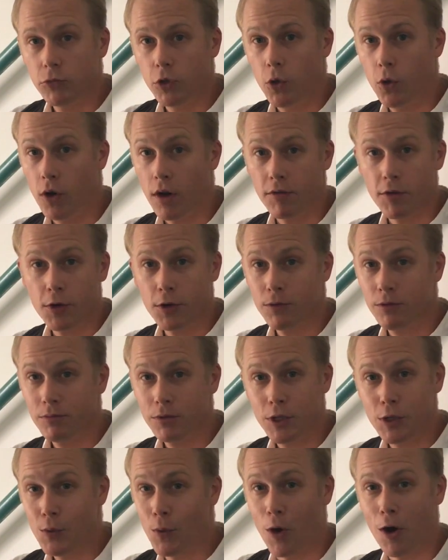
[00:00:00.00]
whoever
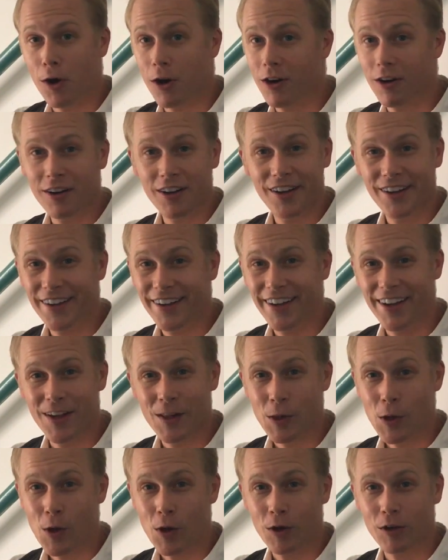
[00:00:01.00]
you are,
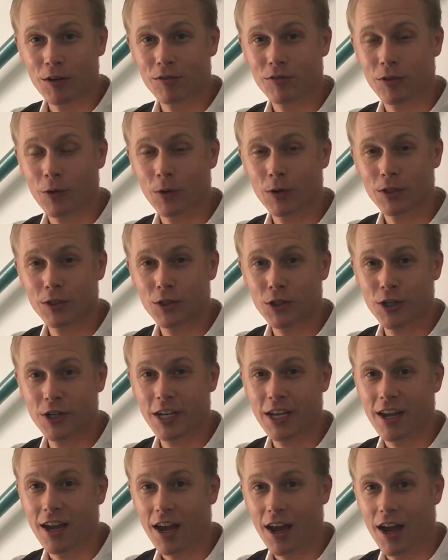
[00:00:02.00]
along for the
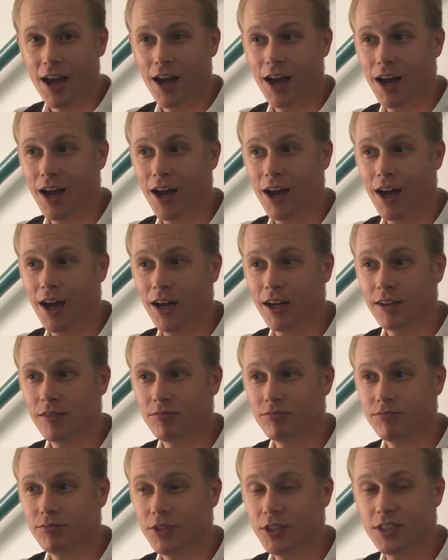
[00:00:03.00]
journey to
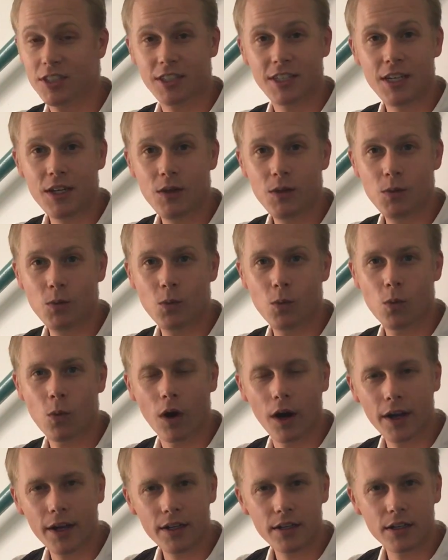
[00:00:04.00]
see
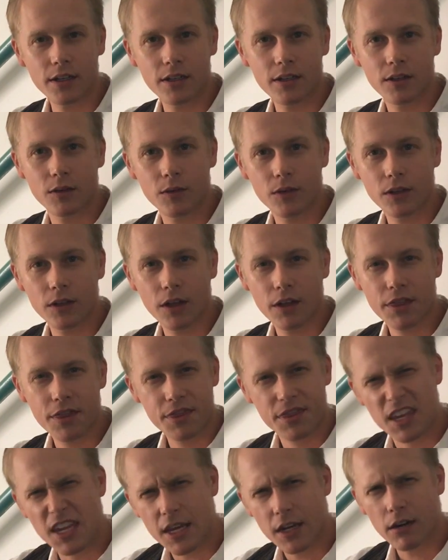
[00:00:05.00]
what a
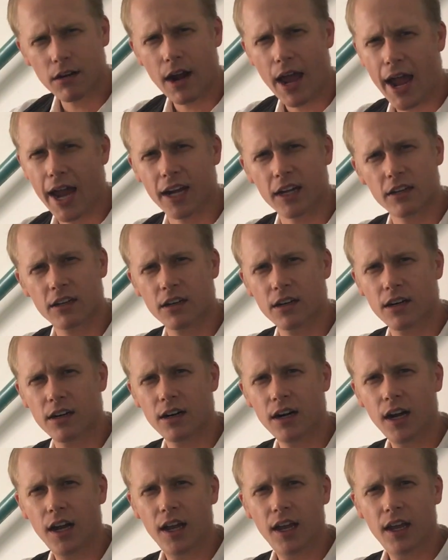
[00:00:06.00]
theater
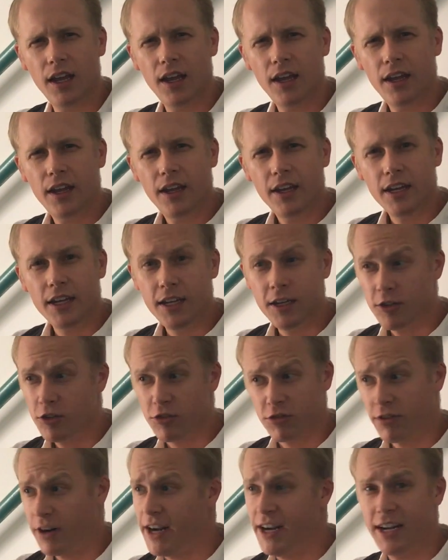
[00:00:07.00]
actor in
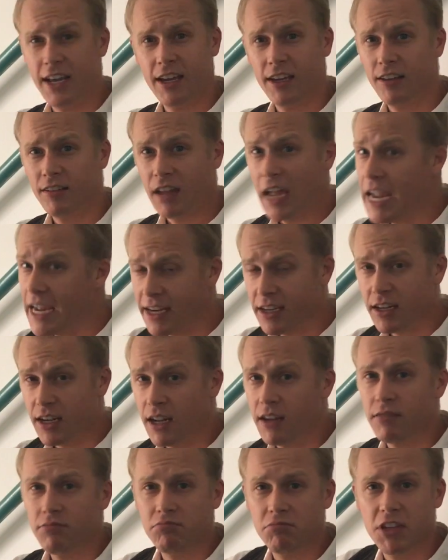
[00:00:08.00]
training and
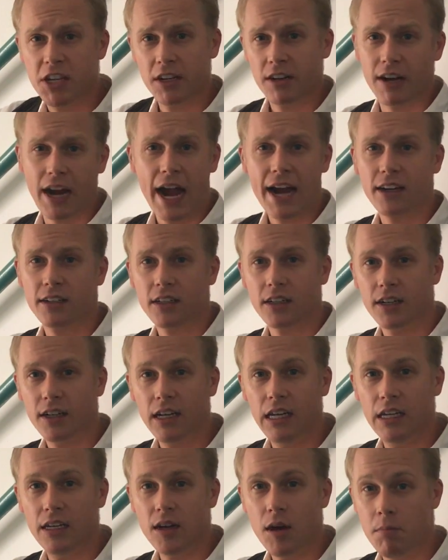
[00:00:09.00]
a theater actor
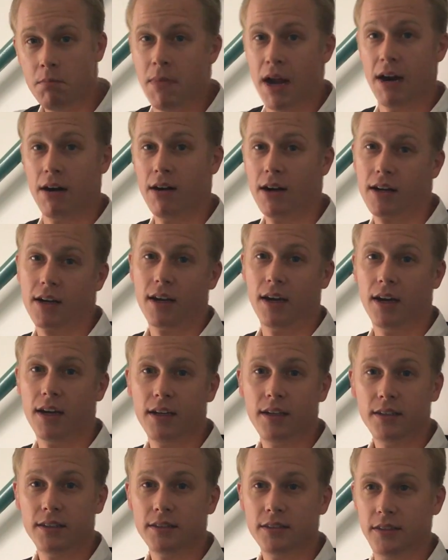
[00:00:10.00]
in
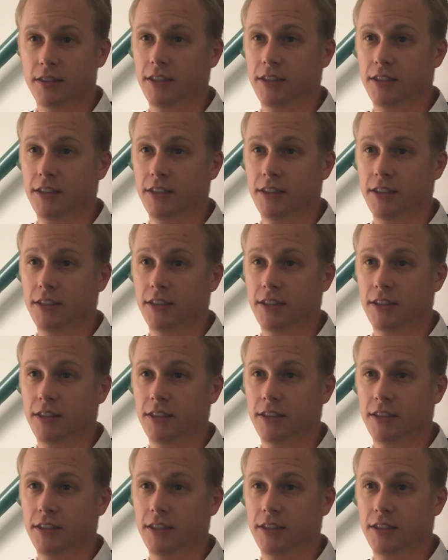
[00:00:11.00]
America